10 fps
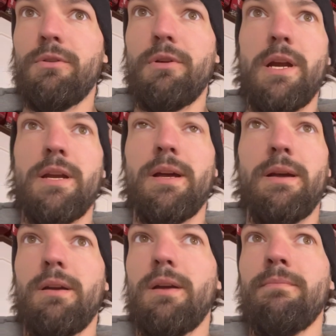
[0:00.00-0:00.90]
great.
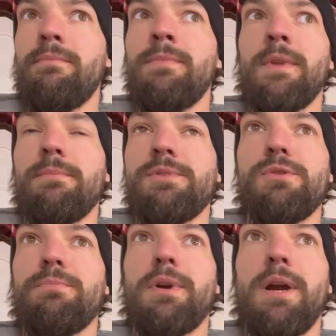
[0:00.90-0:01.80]
I'm
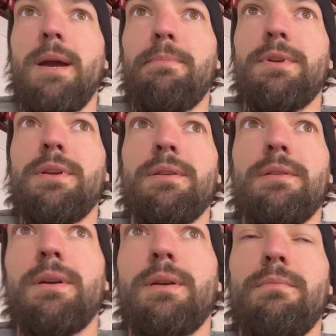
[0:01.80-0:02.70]
super happy
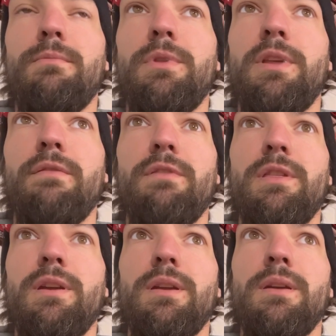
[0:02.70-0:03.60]
with
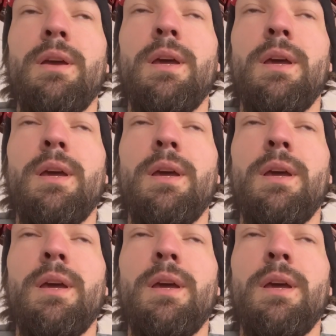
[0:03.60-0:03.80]
everything.